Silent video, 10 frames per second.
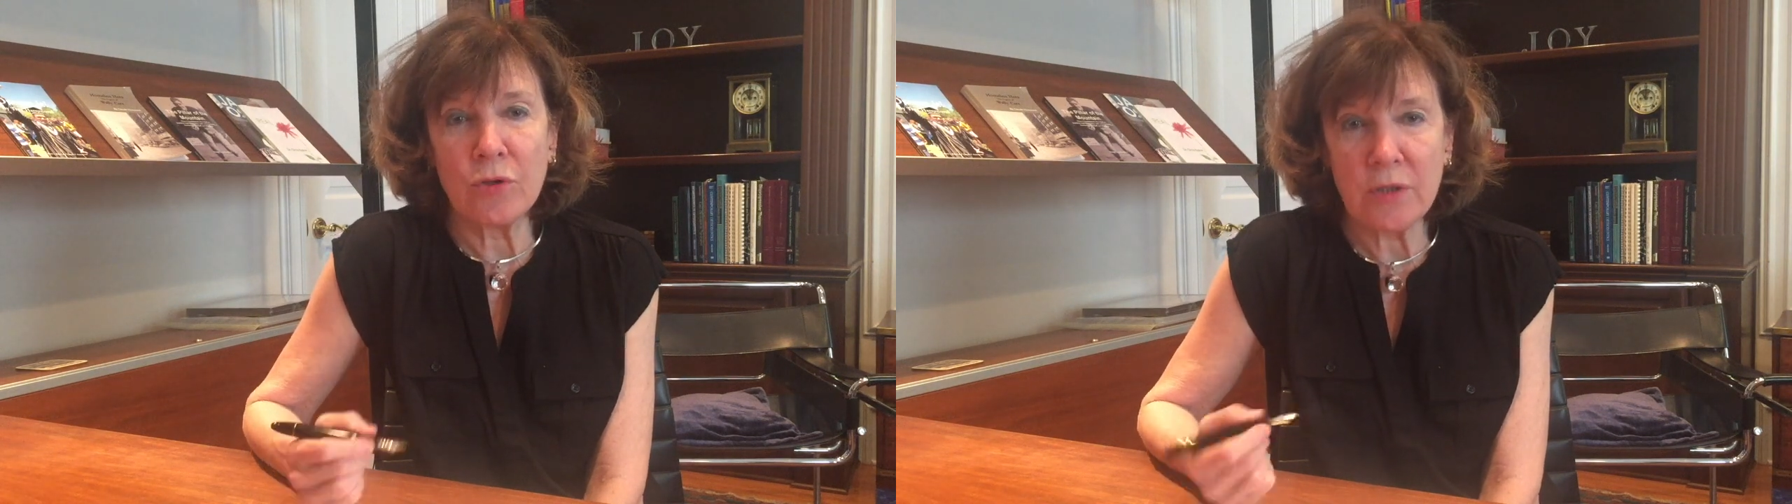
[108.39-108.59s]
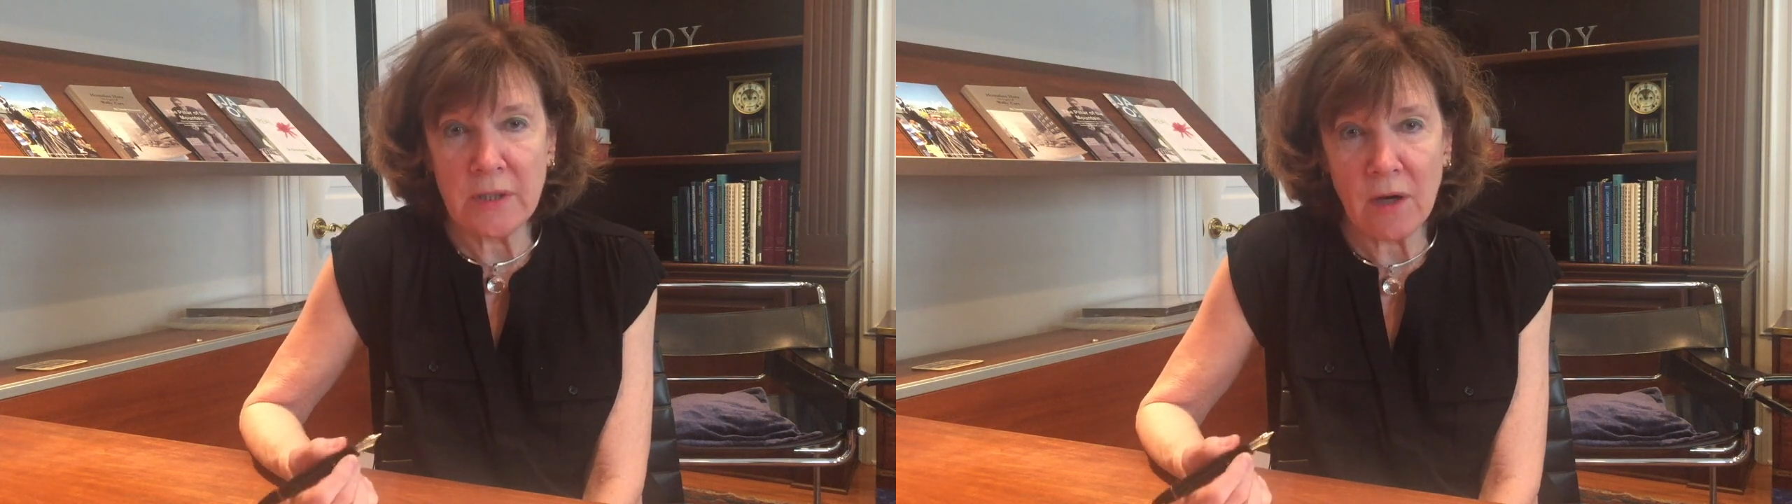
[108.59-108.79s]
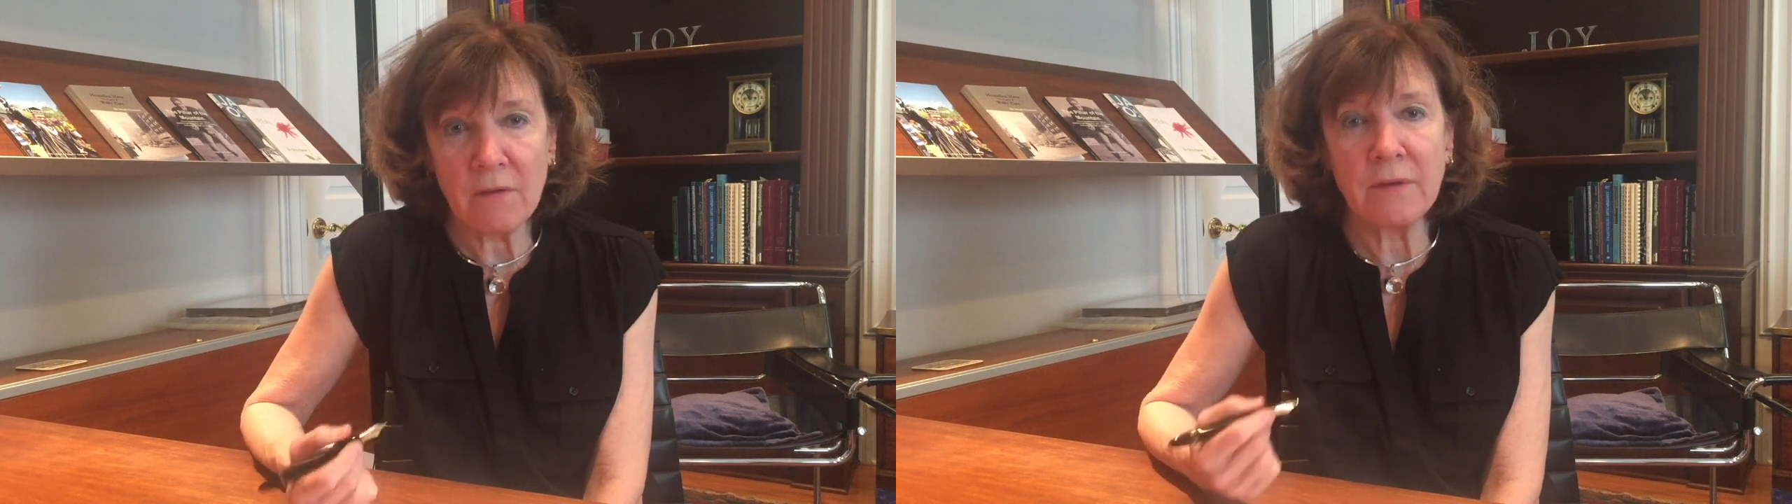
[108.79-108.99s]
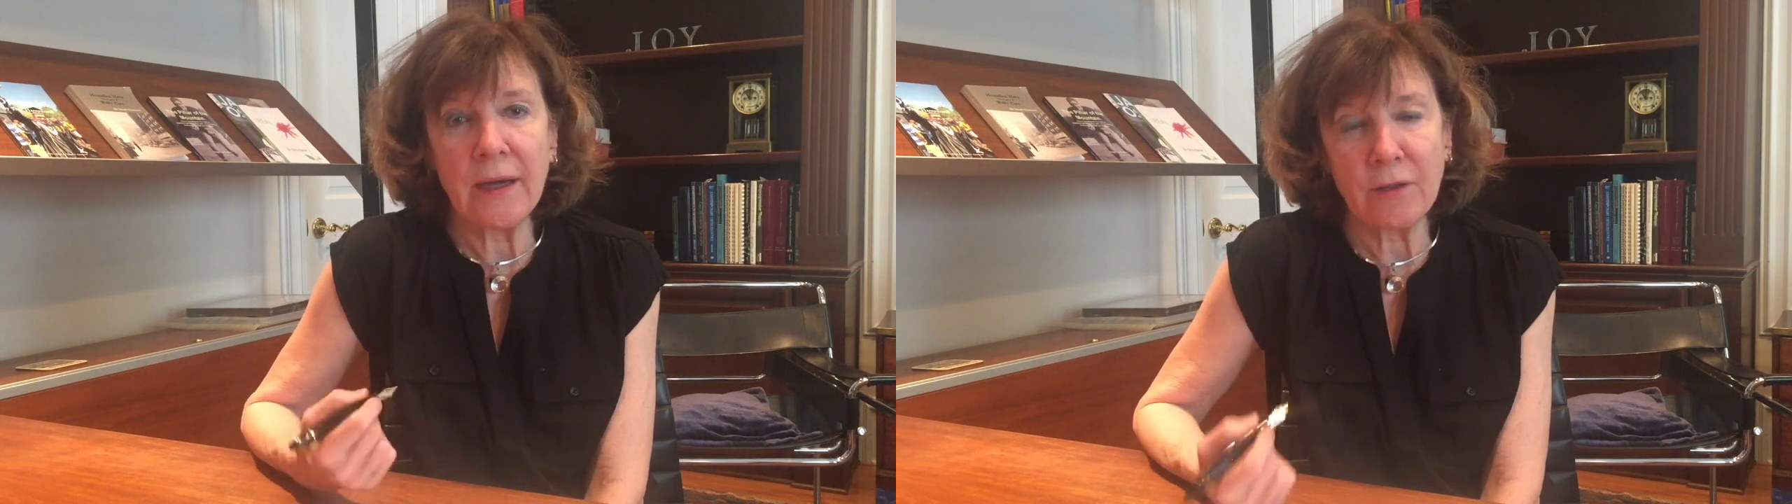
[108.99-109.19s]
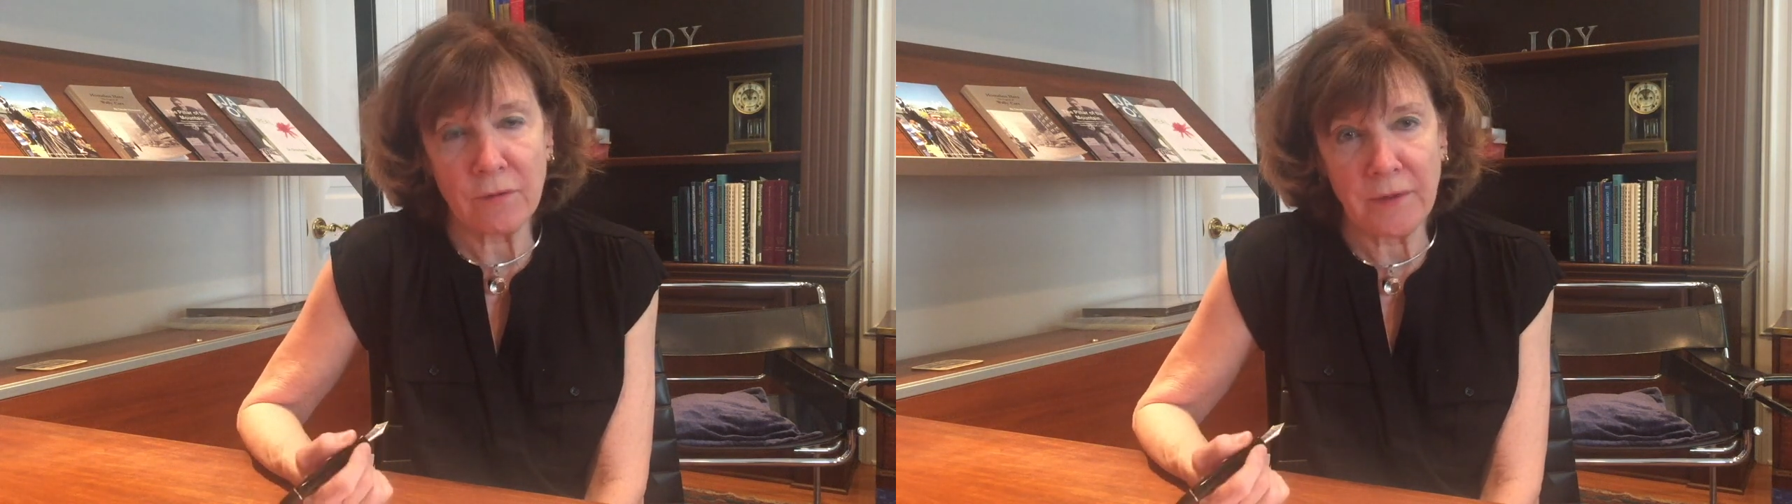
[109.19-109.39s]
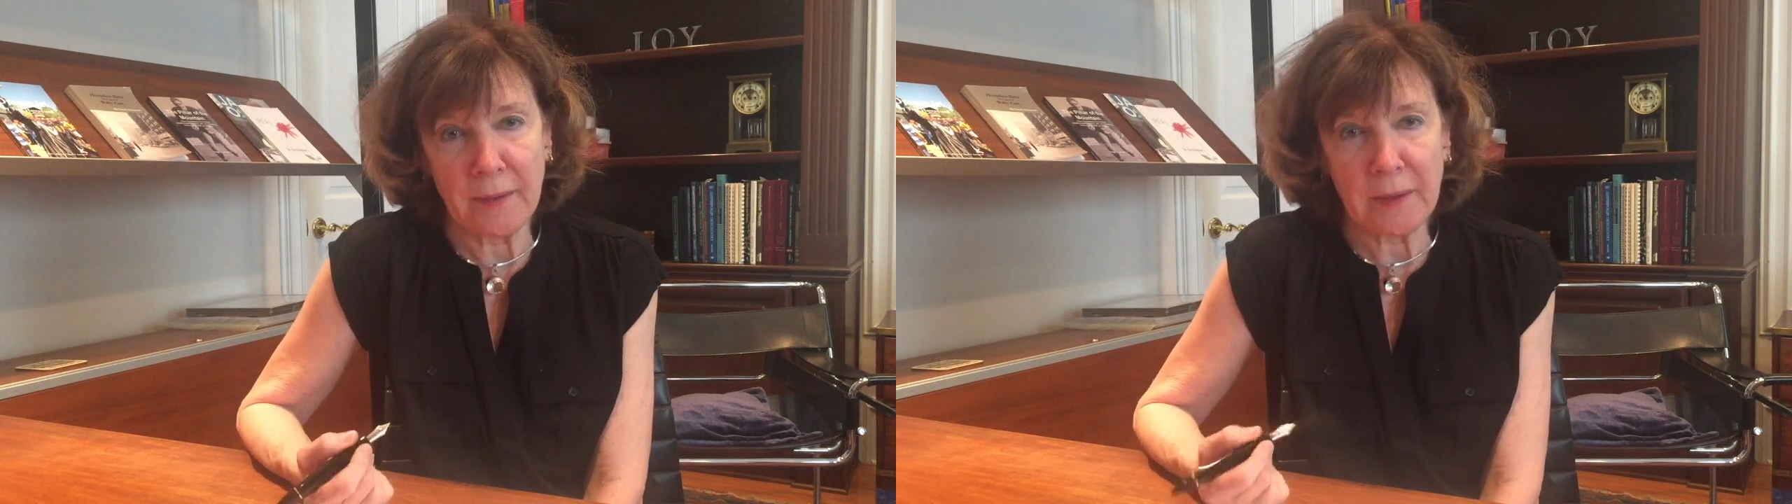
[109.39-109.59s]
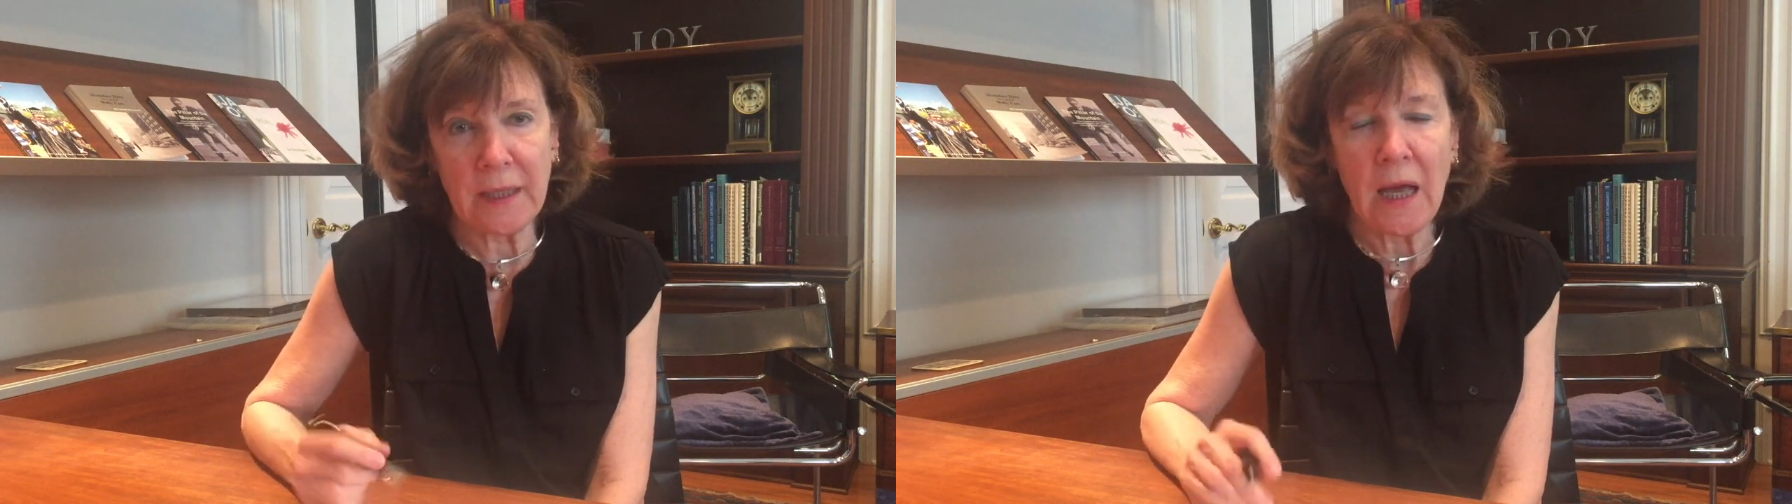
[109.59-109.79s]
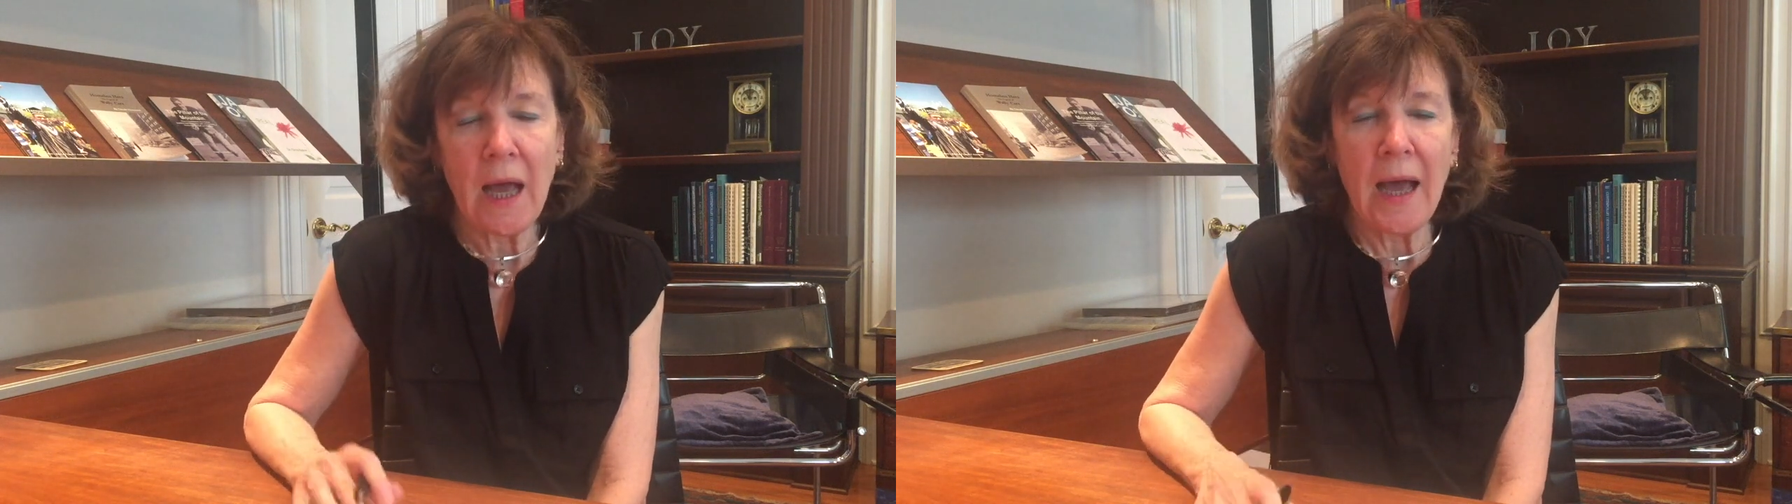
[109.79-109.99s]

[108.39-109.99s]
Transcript: yourself and your family.